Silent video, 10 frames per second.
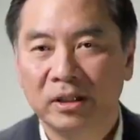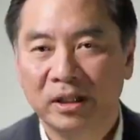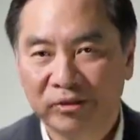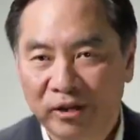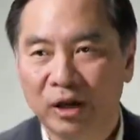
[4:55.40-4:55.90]

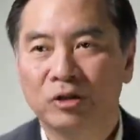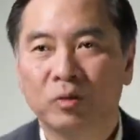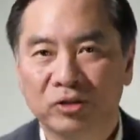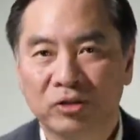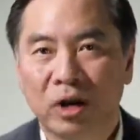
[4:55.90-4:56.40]
then the
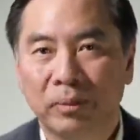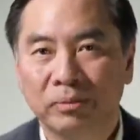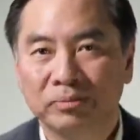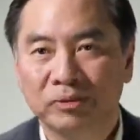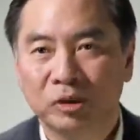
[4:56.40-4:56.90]
virus will stop.
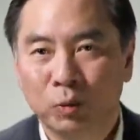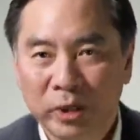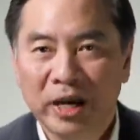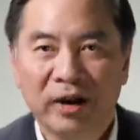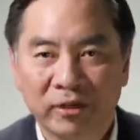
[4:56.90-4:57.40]
So
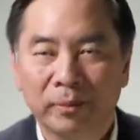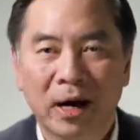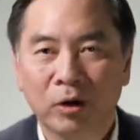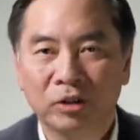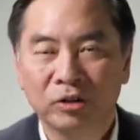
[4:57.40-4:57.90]
we have the
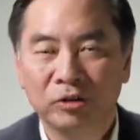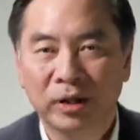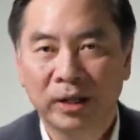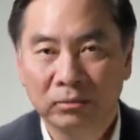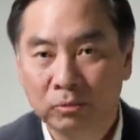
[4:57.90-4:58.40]
power to
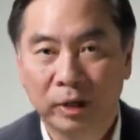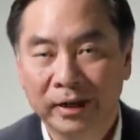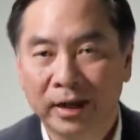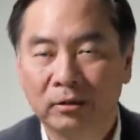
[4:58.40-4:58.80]
do that right